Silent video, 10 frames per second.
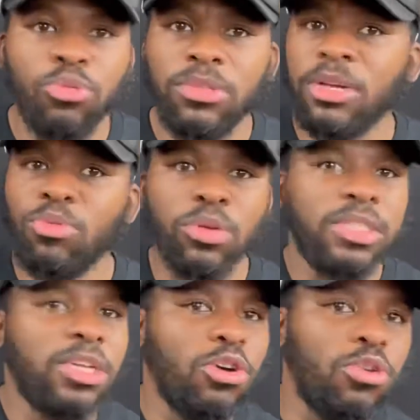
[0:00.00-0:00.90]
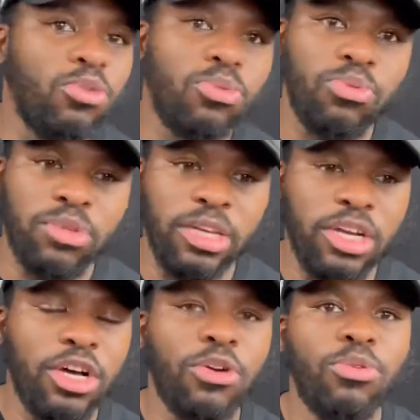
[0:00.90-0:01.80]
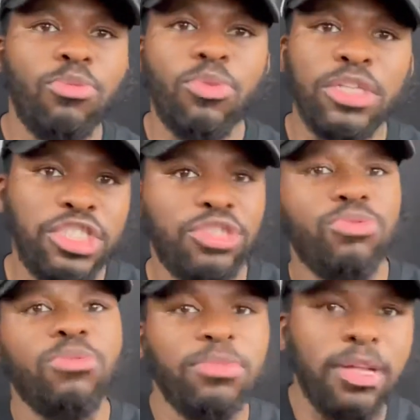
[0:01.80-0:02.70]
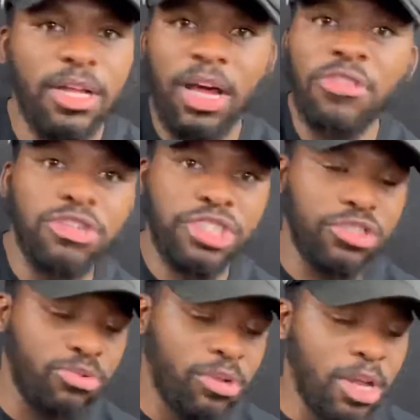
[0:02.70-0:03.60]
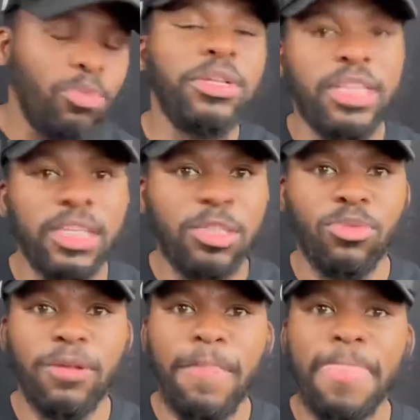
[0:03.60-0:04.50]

There was no, you know, one shoe, other shoe with this one.